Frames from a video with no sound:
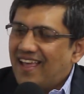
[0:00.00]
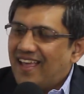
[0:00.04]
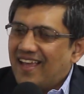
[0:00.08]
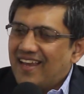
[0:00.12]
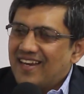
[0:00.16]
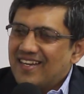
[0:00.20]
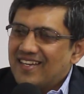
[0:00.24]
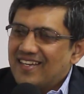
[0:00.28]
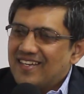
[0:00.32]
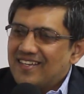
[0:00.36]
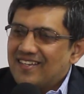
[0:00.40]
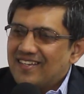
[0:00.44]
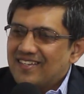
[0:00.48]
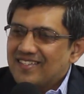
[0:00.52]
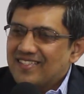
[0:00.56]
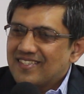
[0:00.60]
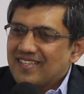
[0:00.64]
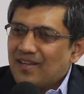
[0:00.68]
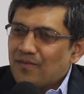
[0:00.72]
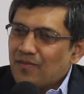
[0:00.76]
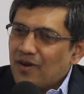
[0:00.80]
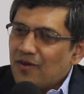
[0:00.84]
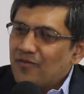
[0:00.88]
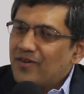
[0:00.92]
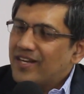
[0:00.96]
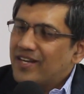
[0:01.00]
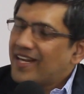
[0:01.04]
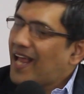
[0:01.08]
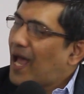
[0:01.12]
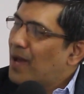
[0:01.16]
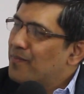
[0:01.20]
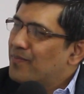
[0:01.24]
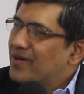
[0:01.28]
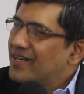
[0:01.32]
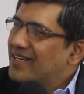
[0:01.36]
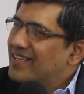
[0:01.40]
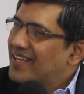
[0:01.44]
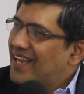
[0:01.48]
And somehow it
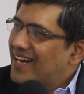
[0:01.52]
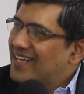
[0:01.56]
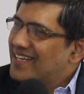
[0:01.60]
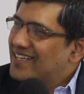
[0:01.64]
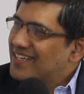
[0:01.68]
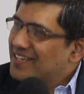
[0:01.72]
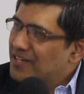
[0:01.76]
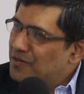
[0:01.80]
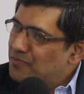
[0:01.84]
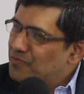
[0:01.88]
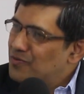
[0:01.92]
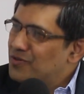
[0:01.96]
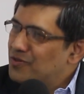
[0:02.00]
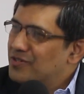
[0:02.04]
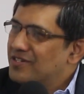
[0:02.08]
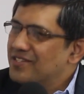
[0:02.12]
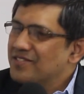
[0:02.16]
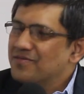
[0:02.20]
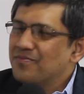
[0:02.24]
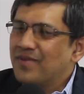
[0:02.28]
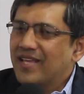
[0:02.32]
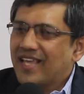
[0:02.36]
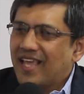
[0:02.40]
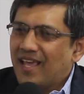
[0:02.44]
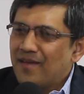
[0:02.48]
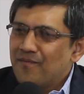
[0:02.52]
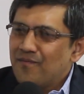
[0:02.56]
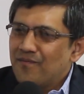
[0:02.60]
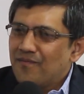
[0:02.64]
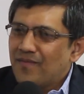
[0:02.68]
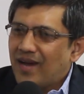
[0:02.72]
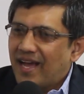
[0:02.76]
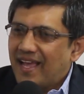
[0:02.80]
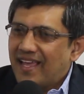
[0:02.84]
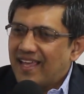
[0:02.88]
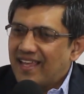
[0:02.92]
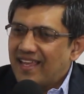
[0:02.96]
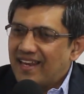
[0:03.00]
happened that computers became
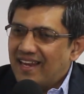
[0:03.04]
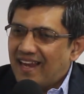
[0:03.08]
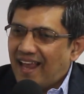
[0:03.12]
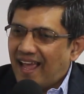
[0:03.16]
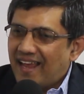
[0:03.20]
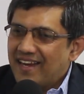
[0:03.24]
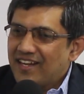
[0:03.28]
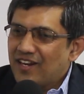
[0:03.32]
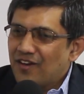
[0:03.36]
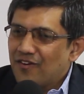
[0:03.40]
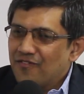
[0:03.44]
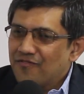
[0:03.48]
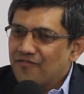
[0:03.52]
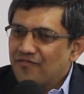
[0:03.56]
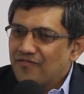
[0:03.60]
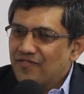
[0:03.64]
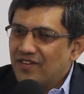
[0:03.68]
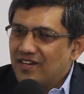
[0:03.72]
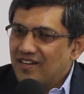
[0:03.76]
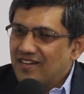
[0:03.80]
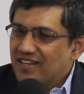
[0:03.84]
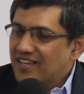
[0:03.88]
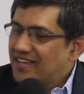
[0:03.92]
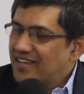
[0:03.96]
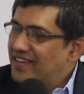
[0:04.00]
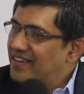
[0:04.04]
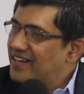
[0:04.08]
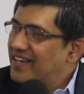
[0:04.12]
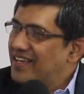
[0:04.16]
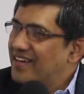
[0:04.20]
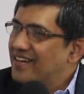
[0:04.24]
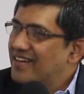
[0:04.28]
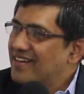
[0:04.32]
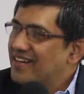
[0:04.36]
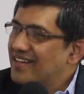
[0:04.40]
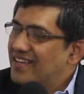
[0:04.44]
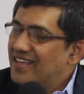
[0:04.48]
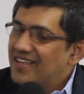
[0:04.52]
my line of
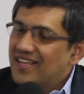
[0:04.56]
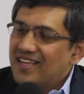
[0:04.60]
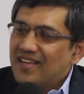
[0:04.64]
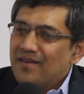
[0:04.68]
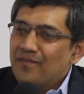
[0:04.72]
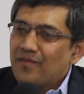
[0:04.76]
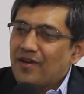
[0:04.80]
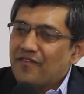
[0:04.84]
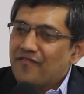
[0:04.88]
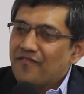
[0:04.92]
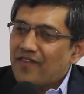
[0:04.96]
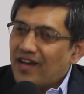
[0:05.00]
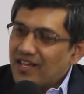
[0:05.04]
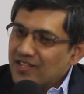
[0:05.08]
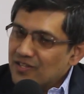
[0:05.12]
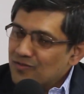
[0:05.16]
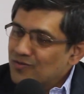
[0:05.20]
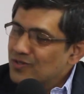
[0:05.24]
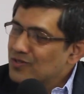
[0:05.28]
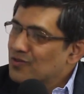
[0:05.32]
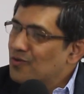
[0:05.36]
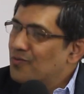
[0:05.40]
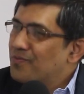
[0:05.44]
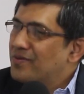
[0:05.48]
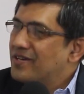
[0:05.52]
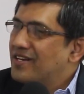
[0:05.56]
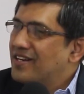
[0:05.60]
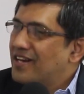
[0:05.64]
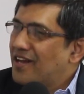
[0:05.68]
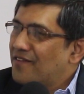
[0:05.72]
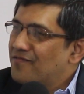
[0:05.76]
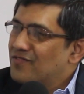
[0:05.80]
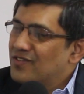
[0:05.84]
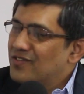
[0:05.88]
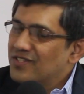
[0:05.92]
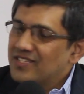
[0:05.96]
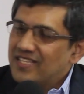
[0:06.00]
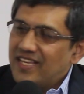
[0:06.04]
career. My father was open
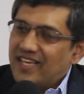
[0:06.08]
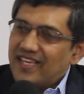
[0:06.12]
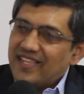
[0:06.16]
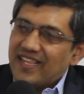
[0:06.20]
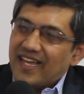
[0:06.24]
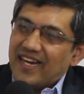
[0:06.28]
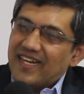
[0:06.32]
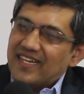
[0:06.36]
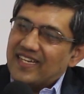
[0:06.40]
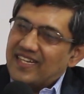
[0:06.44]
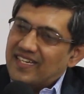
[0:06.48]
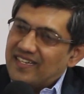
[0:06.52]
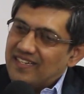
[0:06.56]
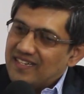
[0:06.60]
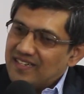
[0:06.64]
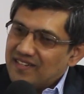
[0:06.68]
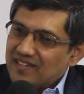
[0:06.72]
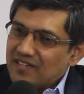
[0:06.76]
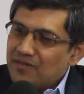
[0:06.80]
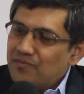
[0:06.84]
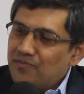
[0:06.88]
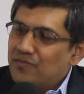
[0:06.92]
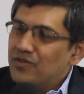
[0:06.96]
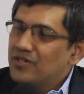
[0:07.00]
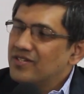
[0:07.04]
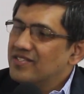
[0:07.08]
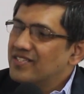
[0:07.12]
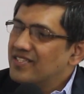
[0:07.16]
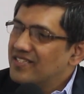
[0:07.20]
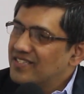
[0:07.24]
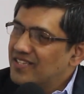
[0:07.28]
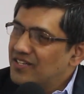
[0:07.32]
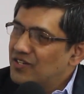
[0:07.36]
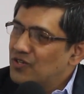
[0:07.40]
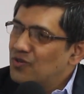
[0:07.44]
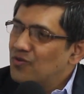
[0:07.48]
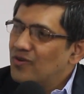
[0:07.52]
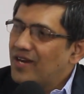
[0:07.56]
enough to say that computers
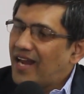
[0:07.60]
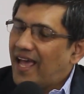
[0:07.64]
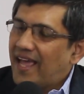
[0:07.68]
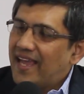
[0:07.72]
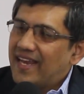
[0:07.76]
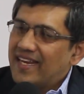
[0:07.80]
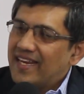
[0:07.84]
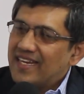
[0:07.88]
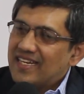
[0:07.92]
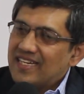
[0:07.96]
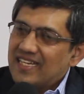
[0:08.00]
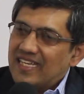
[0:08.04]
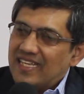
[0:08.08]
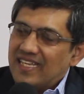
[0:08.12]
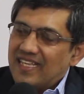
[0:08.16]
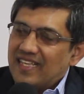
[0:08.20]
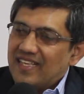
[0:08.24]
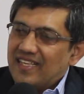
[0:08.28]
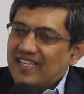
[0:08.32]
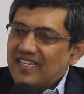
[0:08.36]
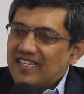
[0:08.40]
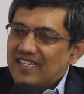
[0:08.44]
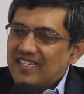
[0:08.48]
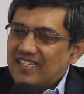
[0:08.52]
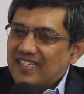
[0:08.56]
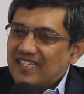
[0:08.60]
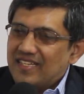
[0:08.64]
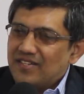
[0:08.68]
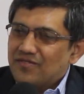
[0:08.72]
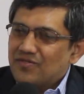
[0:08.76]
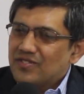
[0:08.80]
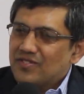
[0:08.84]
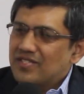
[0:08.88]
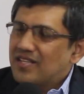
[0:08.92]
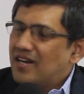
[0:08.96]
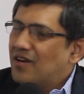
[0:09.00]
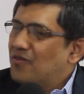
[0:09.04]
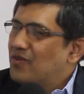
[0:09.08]
is a new line.
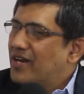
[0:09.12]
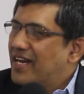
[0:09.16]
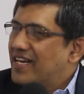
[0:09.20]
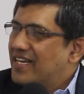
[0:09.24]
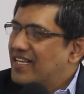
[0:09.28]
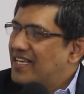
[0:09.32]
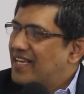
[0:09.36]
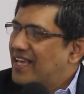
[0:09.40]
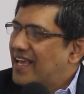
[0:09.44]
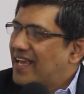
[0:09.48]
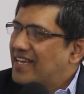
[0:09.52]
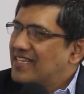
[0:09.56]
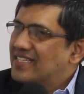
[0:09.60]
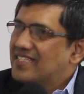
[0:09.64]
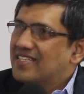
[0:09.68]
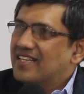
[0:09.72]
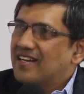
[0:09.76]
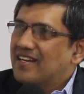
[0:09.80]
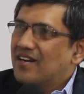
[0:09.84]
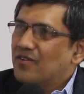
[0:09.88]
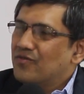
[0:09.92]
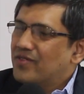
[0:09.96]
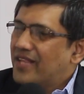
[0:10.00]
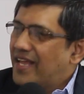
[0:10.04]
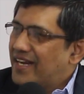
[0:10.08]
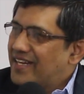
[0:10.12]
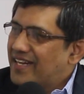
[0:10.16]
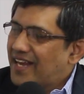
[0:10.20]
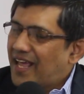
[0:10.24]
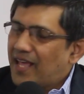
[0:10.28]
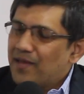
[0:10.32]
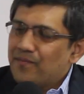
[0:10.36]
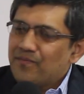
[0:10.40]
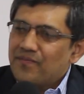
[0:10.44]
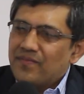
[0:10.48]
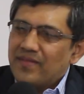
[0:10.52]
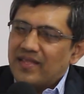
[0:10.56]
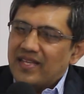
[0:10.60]
It was around 88, around that
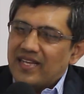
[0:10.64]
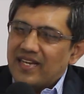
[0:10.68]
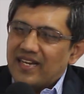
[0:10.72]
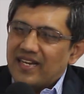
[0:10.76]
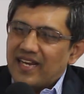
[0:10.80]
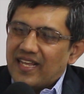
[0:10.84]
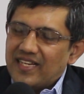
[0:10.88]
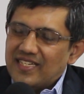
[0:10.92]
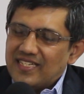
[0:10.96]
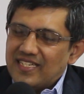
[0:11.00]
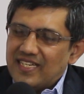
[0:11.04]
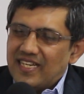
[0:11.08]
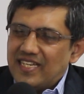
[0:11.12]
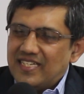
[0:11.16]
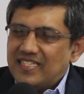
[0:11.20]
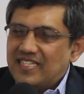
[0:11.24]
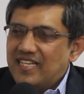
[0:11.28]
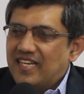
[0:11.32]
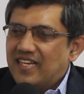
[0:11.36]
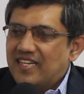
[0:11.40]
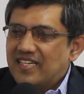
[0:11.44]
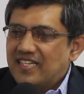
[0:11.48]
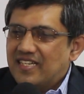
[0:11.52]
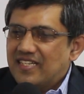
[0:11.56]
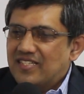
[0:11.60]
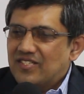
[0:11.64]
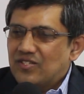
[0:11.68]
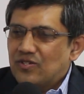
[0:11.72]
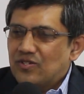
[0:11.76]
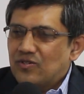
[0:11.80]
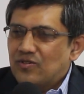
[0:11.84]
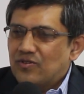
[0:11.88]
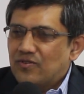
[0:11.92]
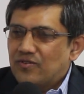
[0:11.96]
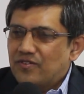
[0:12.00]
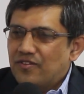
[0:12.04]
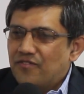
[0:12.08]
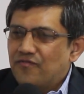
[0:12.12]
time, 1988.
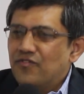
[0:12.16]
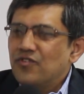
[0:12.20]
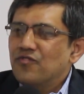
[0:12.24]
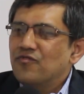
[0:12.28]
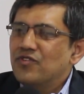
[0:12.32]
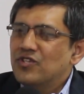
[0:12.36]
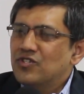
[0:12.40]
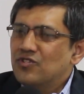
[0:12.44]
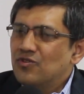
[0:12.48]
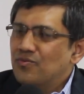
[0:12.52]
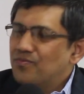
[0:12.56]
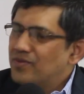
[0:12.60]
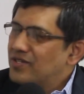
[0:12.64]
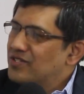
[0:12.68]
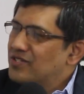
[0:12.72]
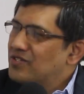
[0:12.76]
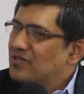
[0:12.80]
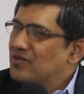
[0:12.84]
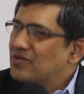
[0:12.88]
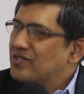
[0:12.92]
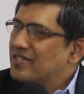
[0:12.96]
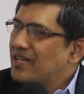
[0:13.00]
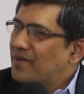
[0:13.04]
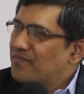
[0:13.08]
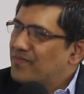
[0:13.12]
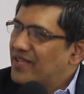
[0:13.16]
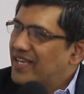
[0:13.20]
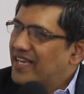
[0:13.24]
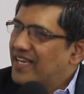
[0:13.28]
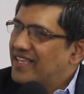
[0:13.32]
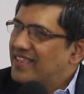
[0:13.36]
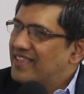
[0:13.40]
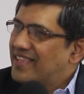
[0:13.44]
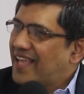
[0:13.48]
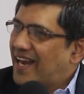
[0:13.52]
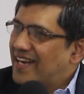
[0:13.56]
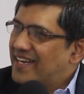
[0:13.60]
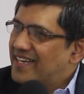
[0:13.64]
So if you wish to pursue something
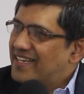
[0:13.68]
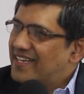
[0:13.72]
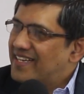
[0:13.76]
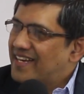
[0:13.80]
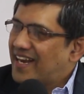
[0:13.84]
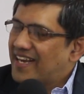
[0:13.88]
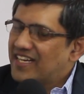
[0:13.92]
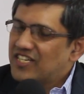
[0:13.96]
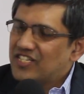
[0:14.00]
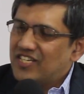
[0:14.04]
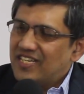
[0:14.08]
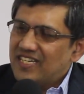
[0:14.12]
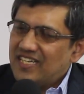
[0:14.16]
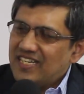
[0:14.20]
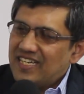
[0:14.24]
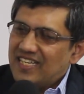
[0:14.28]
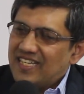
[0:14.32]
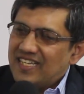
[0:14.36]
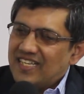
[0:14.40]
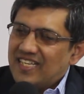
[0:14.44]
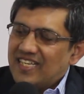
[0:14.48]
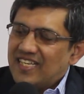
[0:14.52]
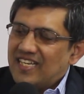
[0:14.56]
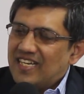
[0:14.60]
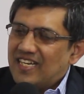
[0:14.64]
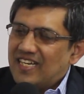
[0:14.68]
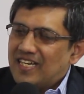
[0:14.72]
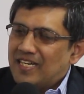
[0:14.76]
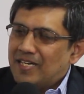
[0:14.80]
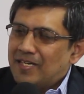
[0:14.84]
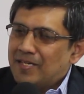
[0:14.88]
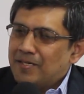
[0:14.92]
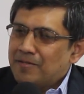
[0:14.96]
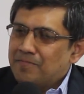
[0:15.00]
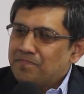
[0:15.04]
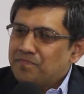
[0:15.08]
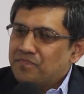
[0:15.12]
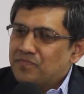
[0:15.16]
in that direction,
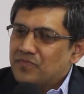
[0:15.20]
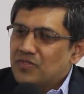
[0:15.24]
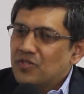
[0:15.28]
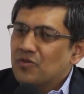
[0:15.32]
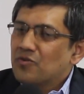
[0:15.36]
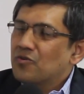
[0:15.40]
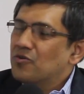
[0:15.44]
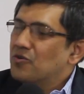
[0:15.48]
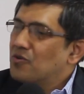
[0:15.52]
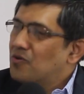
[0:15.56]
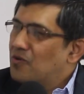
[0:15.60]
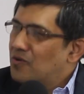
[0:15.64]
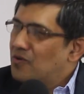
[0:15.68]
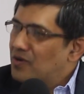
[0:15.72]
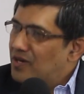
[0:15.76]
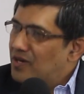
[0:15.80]
you could